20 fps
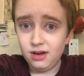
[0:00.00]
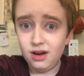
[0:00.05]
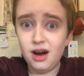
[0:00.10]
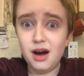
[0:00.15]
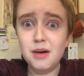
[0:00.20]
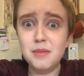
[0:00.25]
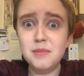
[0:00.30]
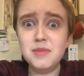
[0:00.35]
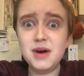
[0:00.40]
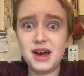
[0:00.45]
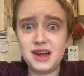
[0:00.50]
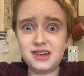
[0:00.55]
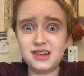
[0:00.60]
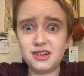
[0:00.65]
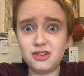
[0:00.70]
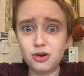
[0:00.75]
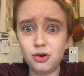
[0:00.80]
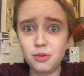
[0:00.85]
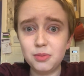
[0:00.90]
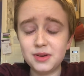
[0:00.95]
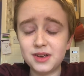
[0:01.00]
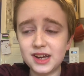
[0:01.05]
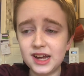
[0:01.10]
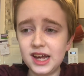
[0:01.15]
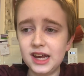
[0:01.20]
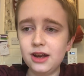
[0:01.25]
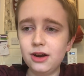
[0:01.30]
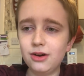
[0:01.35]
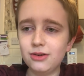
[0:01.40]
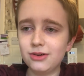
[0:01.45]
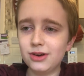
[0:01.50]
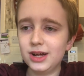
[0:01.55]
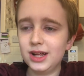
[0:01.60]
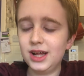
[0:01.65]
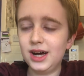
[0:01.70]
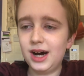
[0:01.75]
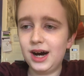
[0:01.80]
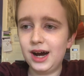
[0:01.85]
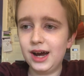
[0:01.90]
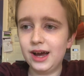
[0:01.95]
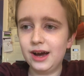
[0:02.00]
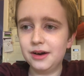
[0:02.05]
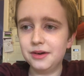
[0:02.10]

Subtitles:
a messed up scene, not gonna lie.